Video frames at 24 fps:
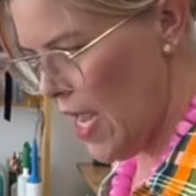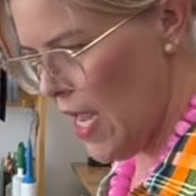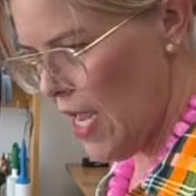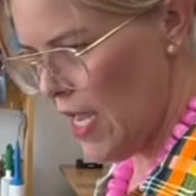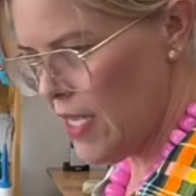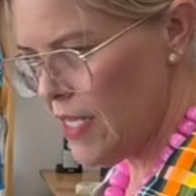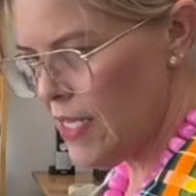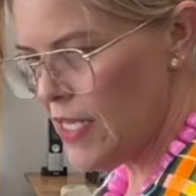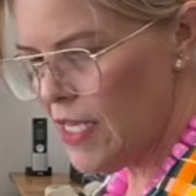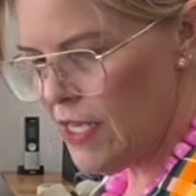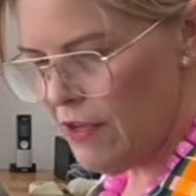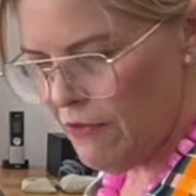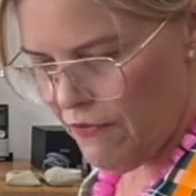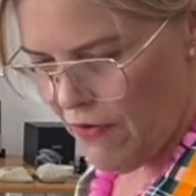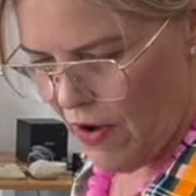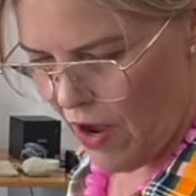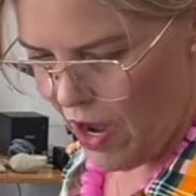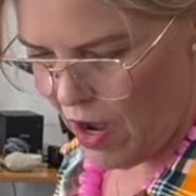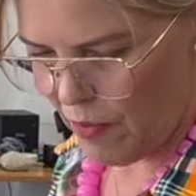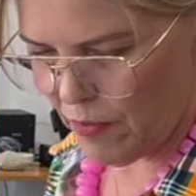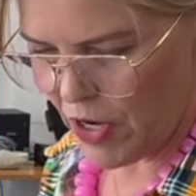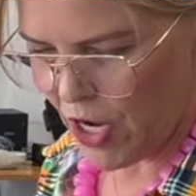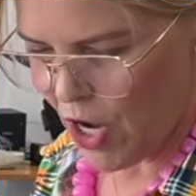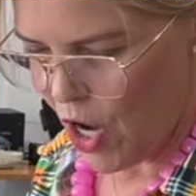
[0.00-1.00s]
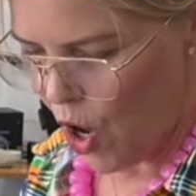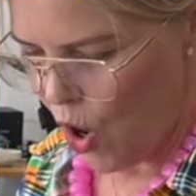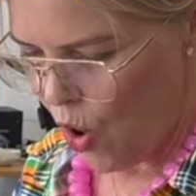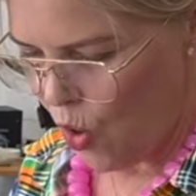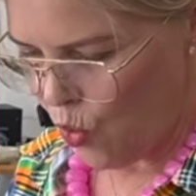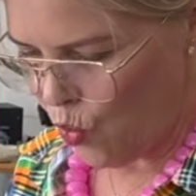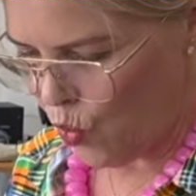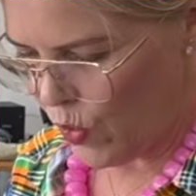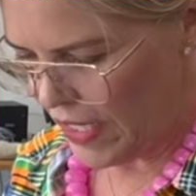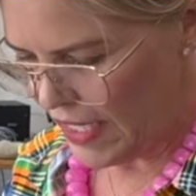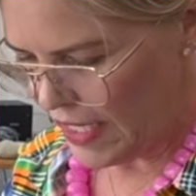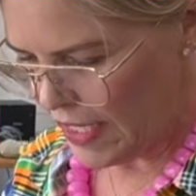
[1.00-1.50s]
a key fob,
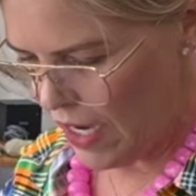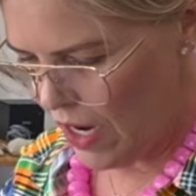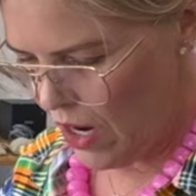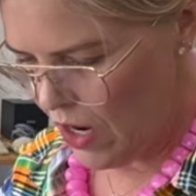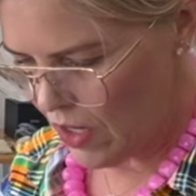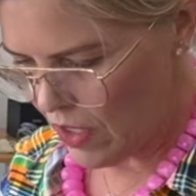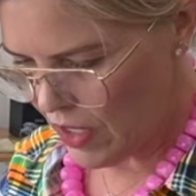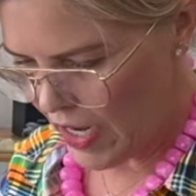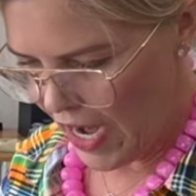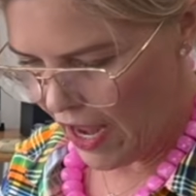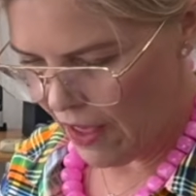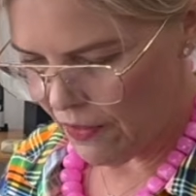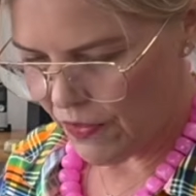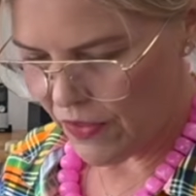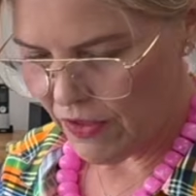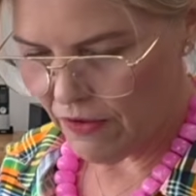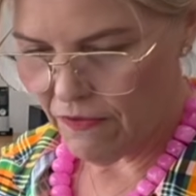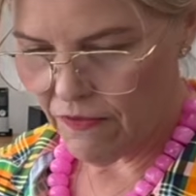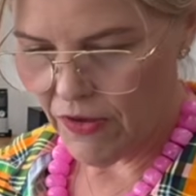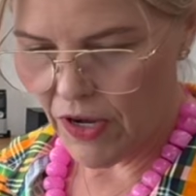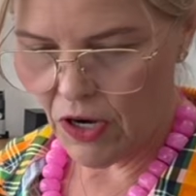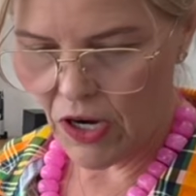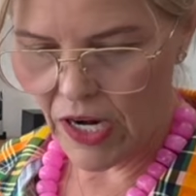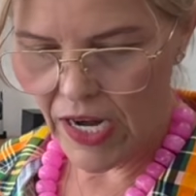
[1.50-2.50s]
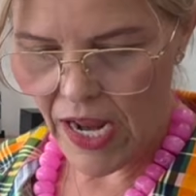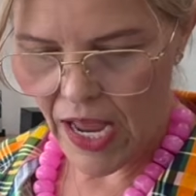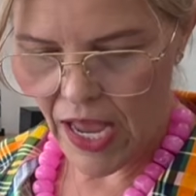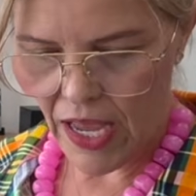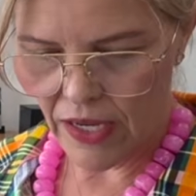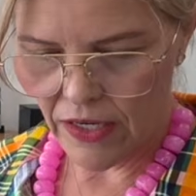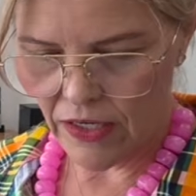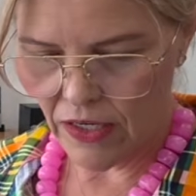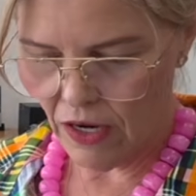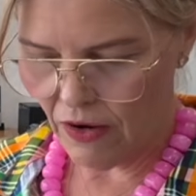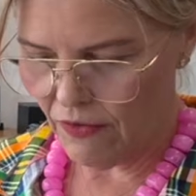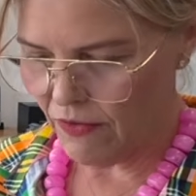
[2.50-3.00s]
we are at the very
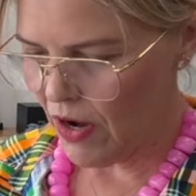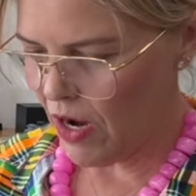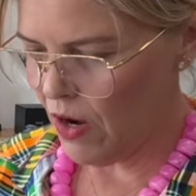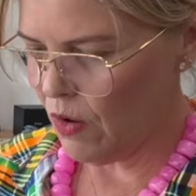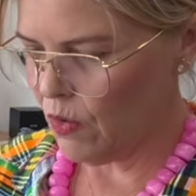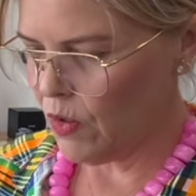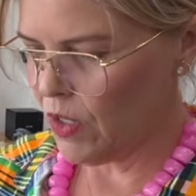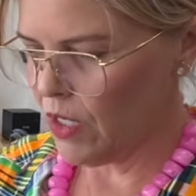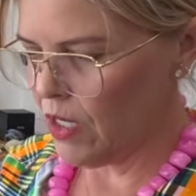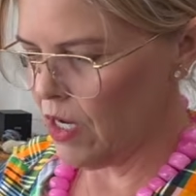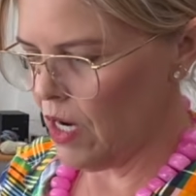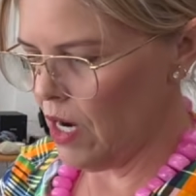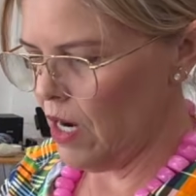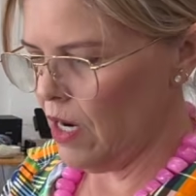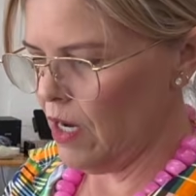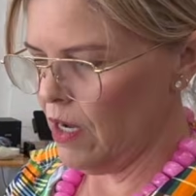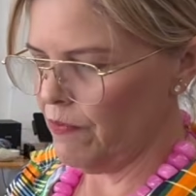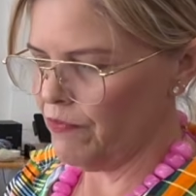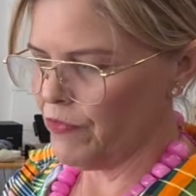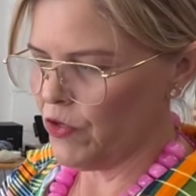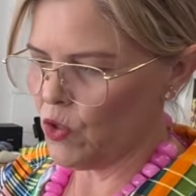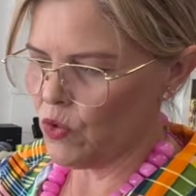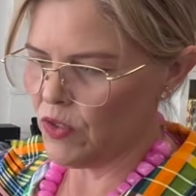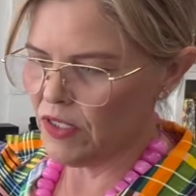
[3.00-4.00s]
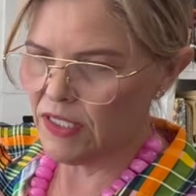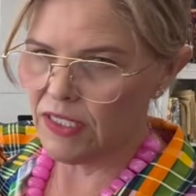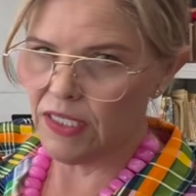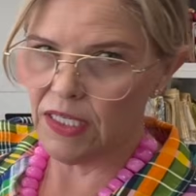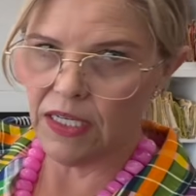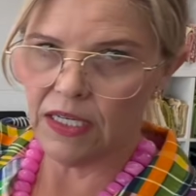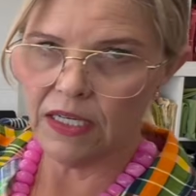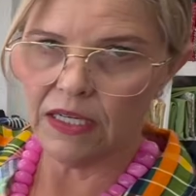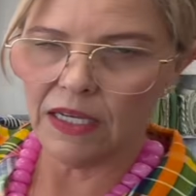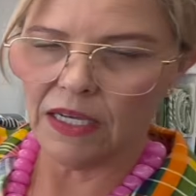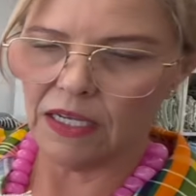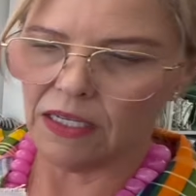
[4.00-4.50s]
end of our
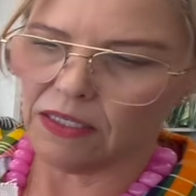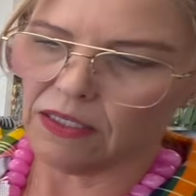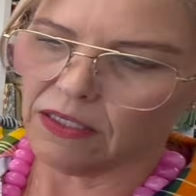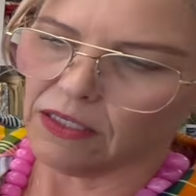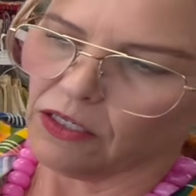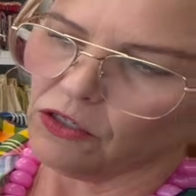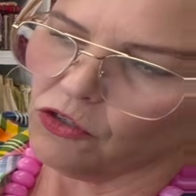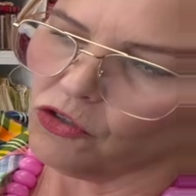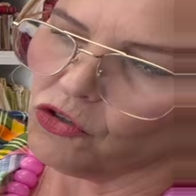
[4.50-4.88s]
Christine Kingston